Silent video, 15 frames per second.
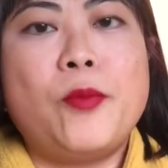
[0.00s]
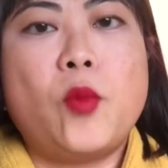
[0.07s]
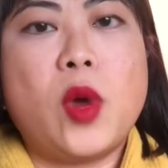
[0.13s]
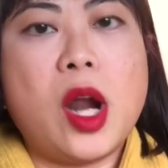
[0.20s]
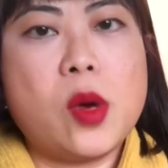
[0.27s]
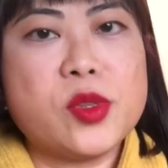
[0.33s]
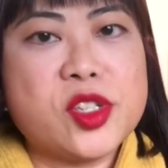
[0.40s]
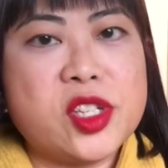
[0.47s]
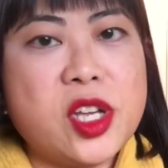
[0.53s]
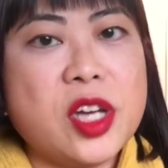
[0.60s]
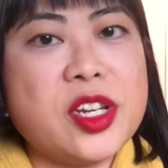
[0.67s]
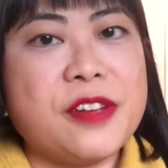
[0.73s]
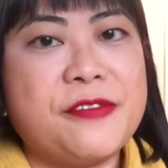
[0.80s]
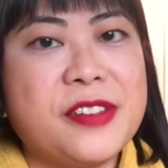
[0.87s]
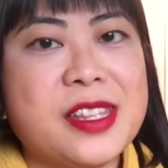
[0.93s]
when I was
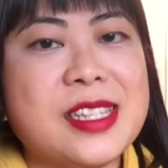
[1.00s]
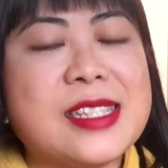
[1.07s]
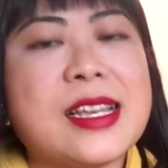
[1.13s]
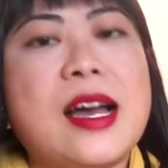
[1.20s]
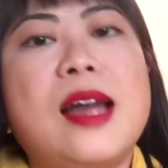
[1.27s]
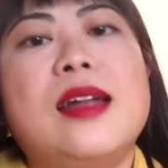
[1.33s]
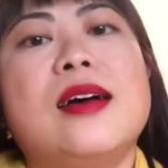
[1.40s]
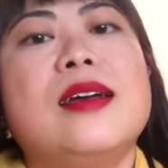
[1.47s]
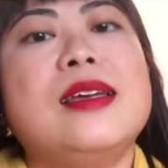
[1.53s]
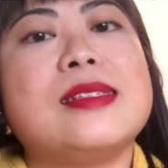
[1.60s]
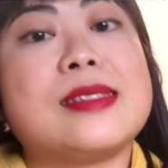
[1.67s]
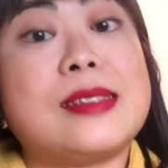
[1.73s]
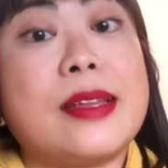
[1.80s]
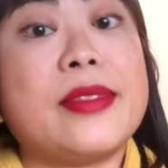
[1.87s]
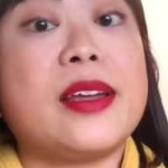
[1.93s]
searching for this color, it
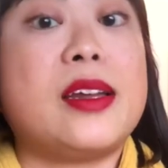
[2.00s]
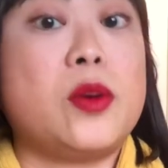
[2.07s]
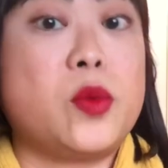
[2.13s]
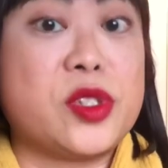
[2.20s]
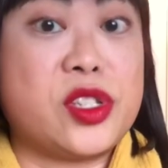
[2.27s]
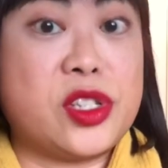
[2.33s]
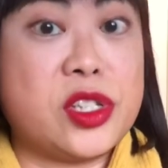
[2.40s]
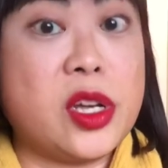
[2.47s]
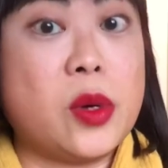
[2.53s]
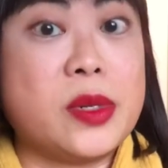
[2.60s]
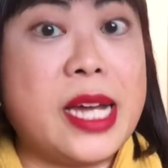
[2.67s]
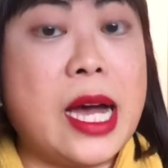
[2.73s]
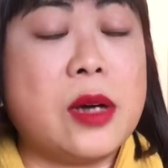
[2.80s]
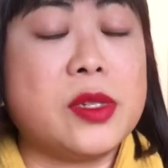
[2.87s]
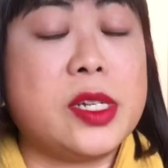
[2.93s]
said that it was
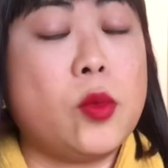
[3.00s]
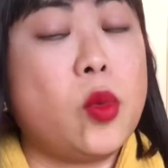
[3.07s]
sold out,